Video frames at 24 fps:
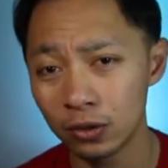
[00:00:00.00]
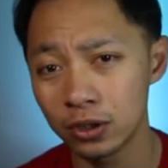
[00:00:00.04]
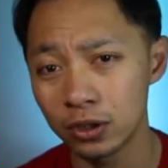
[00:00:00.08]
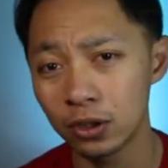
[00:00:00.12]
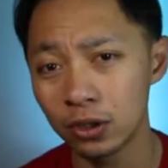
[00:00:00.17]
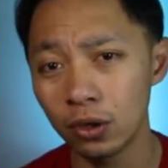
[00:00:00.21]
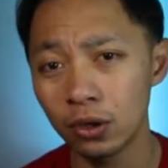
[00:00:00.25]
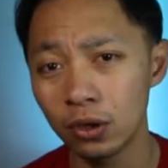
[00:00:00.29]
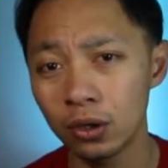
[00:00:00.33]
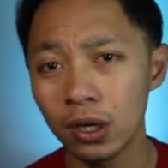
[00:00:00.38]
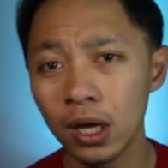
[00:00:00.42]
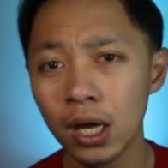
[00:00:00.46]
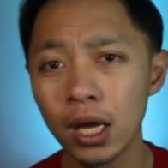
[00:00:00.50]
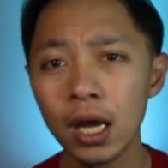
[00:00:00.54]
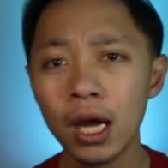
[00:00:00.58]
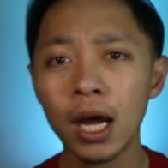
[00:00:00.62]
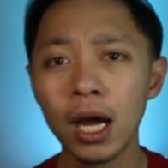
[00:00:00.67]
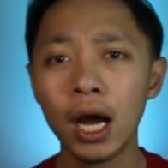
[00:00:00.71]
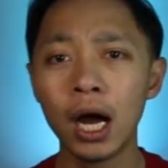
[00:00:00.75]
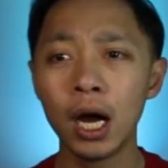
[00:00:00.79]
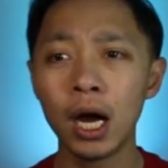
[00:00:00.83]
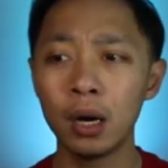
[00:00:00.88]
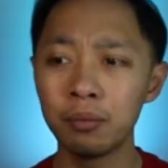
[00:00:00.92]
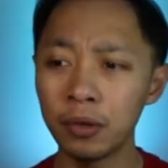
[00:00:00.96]
So
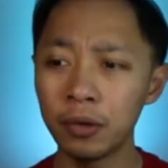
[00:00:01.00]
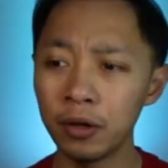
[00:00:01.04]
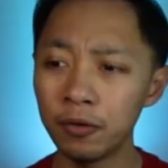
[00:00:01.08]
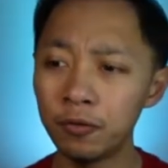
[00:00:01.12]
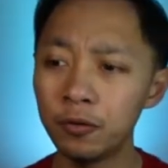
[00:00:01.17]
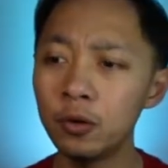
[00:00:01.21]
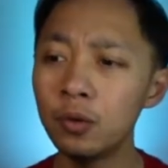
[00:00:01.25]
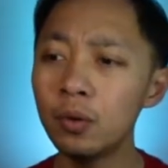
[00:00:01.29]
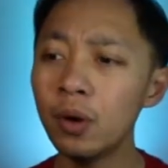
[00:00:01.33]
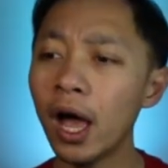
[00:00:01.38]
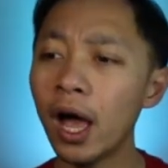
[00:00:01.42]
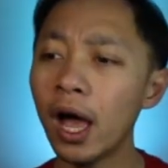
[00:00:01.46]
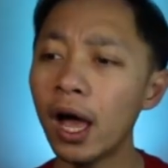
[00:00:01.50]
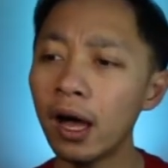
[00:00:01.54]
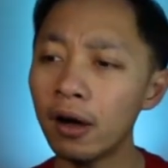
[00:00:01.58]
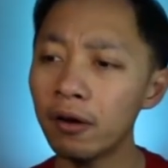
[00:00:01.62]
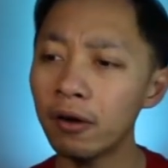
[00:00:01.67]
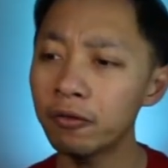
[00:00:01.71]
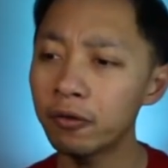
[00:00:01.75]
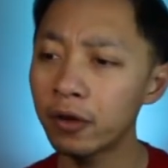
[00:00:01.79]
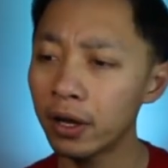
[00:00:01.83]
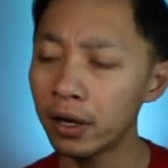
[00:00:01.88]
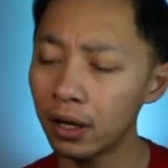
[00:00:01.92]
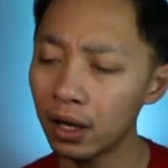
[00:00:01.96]
um, if you
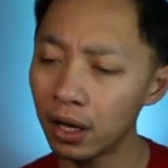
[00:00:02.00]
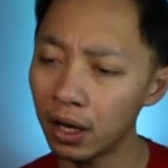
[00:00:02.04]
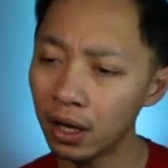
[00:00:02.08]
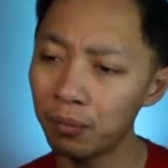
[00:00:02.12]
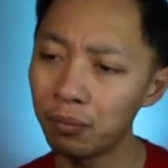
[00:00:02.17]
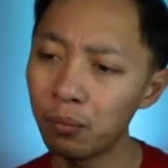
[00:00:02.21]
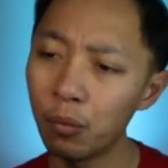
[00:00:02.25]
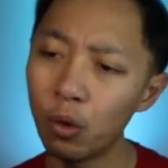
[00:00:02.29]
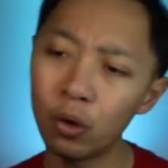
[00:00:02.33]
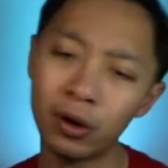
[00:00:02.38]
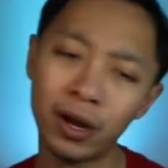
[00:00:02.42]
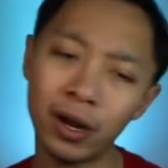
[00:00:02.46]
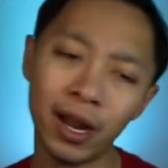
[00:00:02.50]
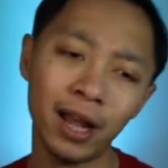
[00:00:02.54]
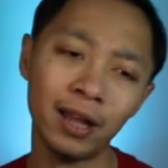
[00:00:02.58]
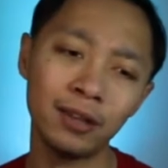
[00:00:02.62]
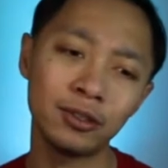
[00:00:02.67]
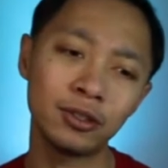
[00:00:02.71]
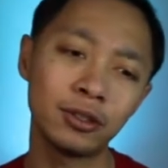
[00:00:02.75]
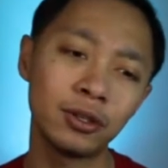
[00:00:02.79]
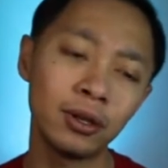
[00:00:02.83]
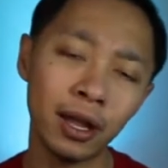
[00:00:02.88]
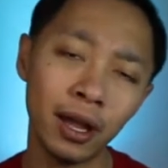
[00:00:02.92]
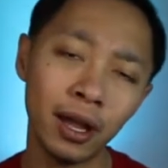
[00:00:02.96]
have kind of a more
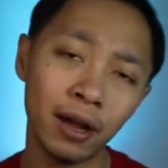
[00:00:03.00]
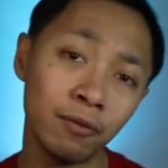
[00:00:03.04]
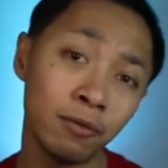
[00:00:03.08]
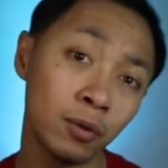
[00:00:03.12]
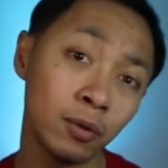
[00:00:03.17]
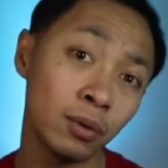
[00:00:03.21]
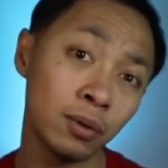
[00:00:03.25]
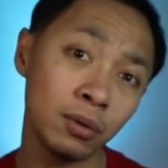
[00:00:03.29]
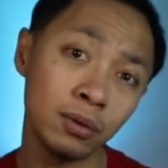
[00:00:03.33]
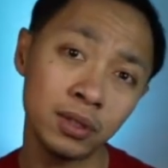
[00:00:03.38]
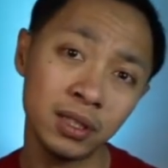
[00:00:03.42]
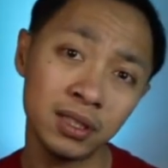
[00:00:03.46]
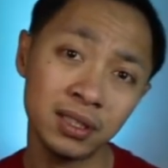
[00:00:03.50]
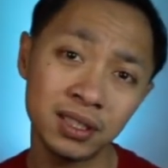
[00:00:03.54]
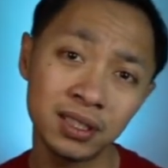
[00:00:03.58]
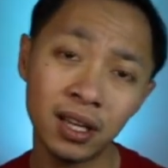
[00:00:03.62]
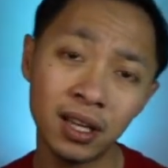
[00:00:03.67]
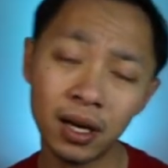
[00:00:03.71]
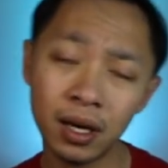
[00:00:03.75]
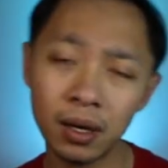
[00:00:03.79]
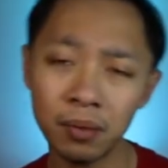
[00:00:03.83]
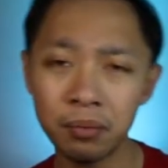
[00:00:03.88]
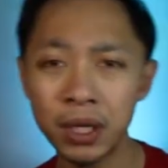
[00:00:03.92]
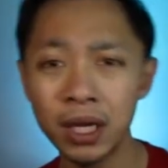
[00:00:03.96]
entry level, this is
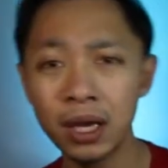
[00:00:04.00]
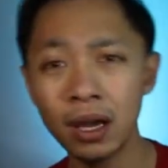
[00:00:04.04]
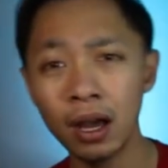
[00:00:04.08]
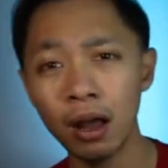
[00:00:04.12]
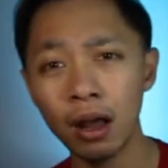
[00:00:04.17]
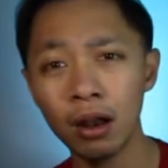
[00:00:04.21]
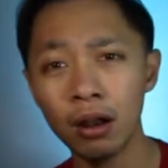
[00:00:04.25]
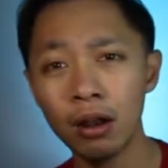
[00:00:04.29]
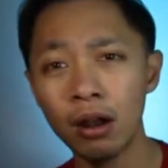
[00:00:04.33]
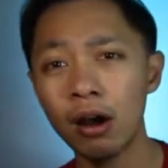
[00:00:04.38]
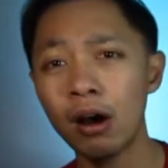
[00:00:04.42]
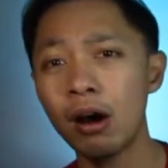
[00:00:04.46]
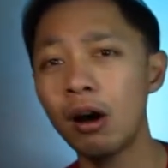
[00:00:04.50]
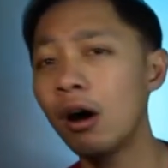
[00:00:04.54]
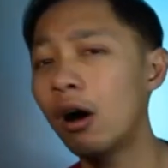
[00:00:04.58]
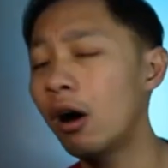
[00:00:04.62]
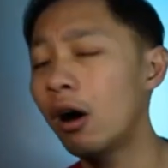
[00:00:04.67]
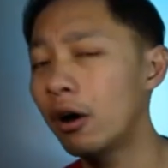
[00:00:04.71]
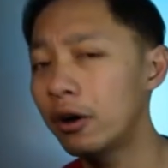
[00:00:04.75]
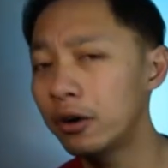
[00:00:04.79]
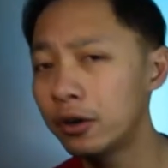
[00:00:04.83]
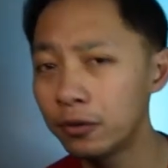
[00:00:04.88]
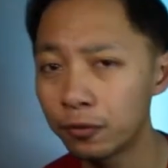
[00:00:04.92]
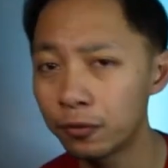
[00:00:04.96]
gonna be a lot
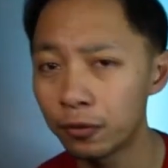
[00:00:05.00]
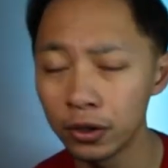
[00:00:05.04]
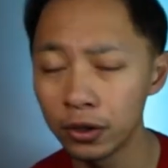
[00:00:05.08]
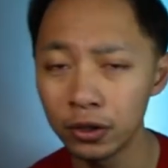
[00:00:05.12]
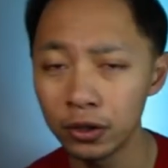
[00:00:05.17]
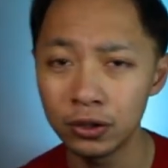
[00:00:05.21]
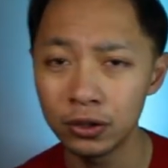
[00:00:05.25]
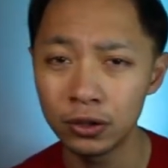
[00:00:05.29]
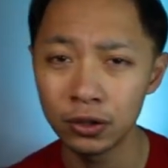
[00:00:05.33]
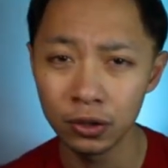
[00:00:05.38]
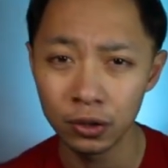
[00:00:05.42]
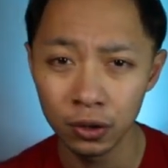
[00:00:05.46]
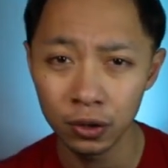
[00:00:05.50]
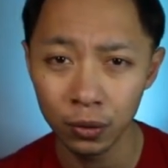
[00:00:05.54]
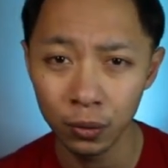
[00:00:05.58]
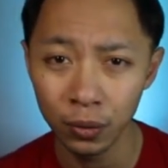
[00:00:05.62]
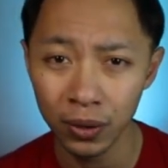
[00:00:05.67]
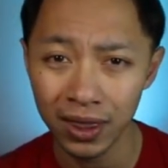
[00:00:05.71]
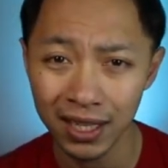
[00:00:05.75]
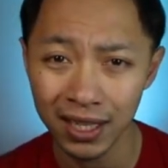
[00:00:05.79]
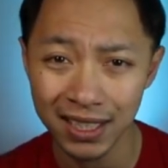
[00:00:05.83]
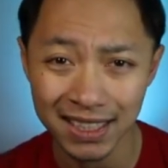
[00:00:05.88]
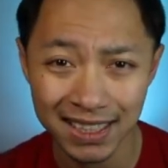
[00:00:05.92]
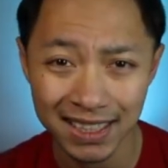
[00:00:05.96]
harder for you to do
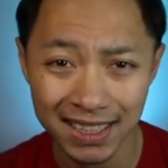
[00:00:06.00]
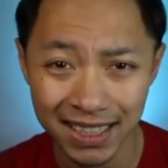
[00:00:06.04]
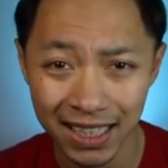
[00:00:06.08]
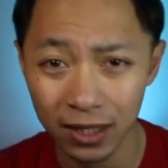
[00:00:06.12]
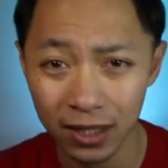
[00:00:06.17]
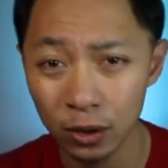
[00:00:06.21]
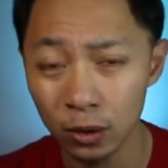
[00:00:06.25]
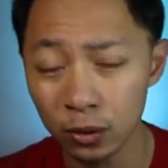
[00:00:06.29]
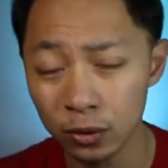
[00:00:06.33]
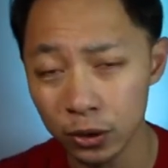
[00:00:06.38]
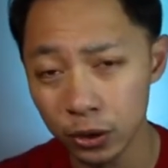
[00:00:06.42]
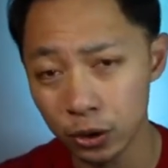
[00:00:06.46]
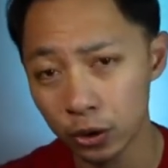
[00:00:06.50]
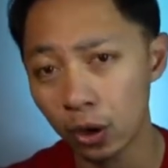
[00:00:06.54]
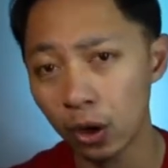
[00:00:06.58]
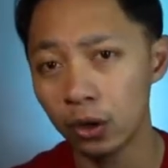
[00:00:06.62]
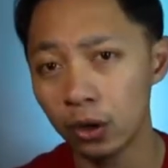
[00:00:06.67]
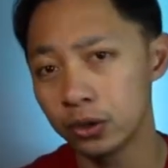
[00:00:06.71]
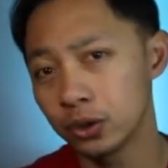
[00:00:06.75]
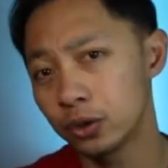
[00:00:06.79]
with a single shot.